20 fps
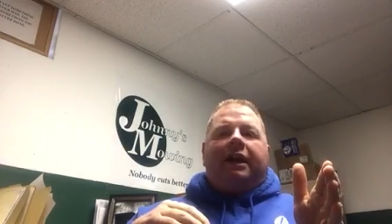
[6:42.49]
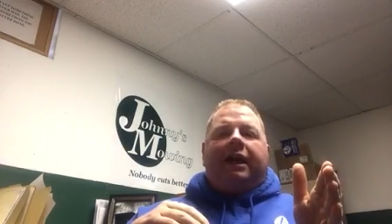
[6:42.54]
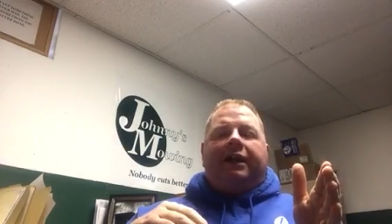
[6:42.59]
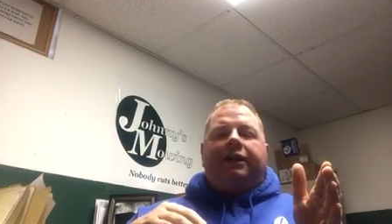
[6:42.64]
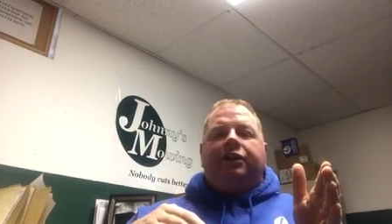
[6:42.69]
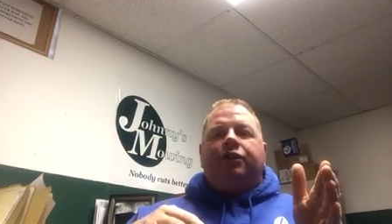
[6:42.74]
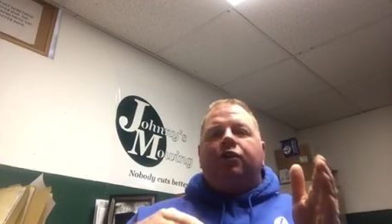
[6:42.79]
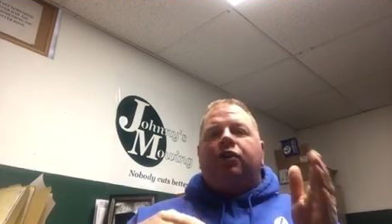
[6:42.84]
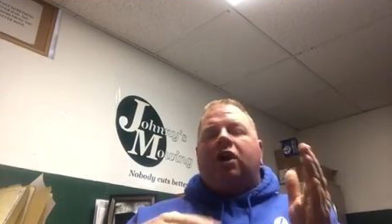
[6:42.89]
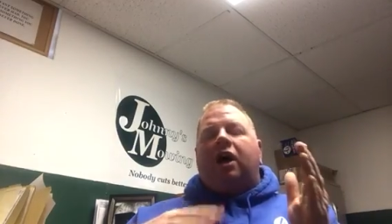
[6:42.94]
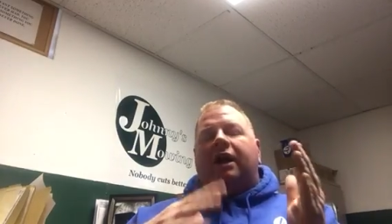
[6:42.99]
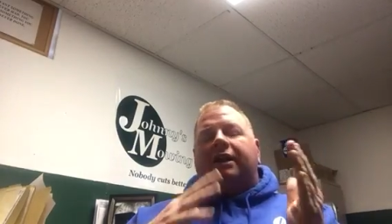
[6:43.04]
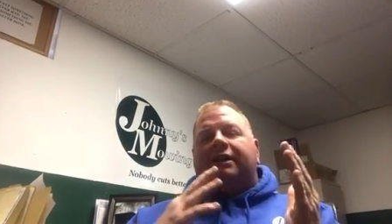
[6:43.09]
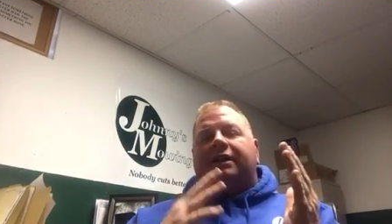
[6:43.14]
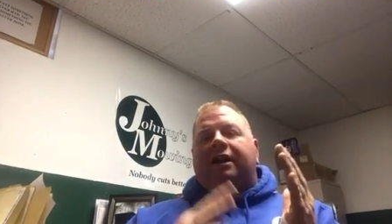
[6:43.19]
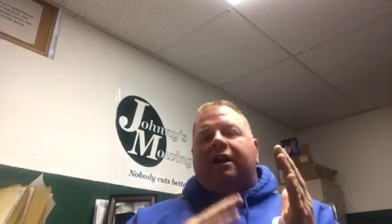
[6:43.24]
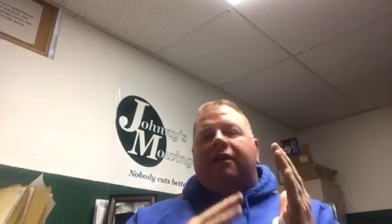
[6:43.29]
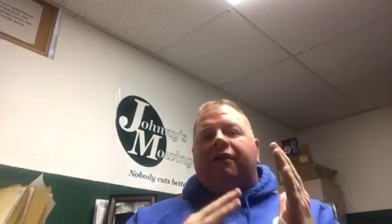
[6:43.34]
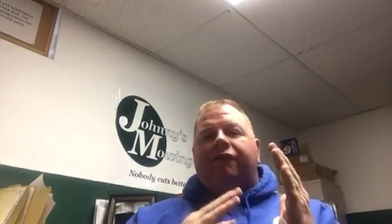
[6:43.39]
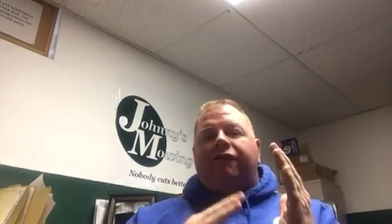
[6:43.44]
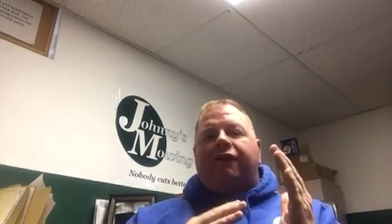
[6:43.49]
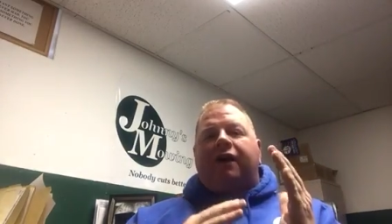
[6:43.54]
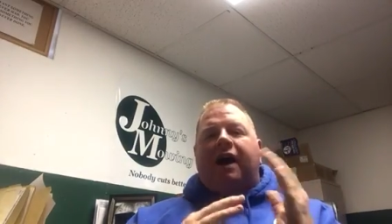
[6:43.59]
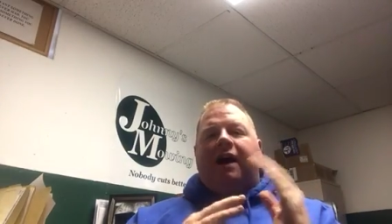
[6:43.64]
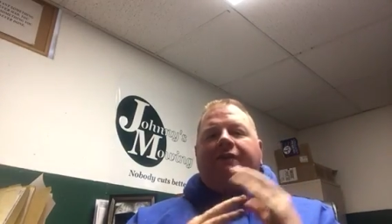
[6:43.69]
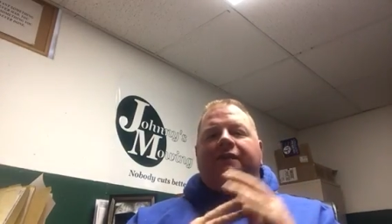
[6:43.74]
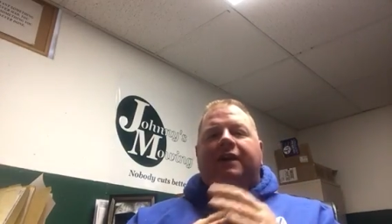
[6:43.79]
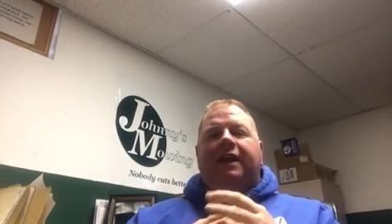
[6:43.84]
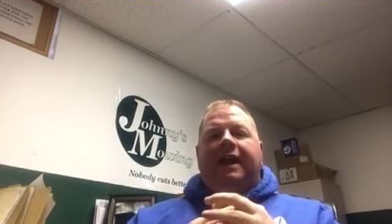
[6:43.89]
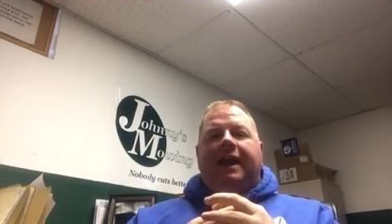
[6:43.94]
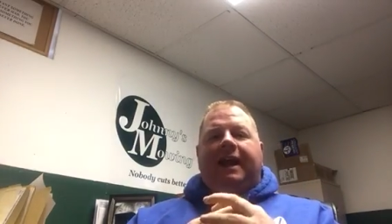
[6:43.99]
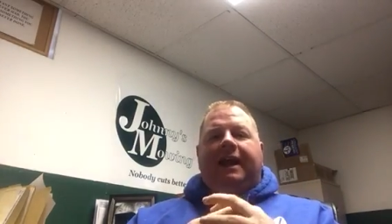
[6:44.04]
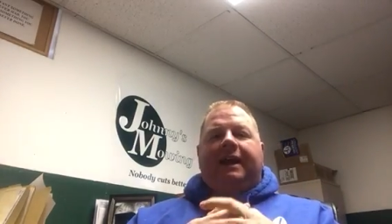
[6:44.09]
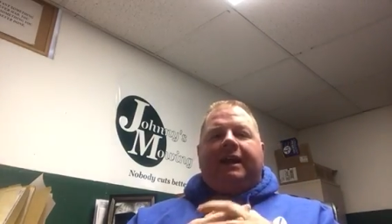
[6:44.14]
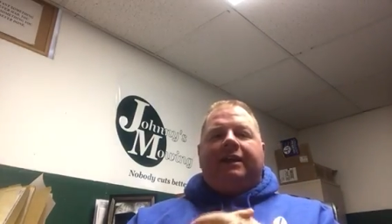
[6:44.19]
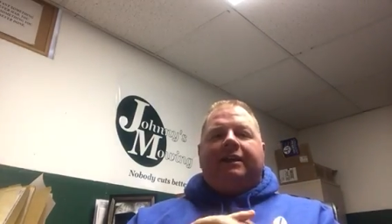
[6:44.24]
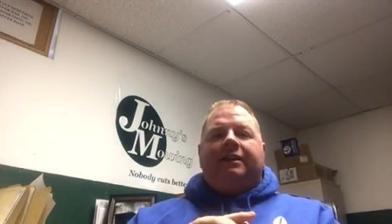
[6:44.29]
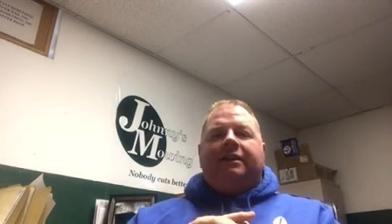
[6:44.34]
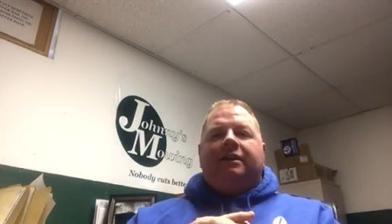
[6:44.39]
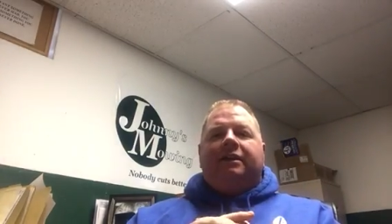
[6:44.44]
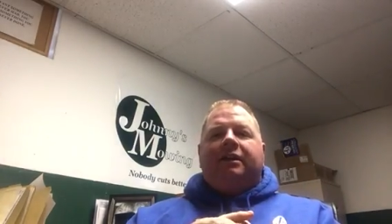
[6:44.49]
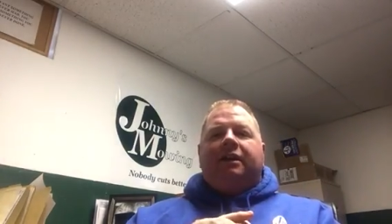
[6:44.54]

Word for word: and you got there at five to eight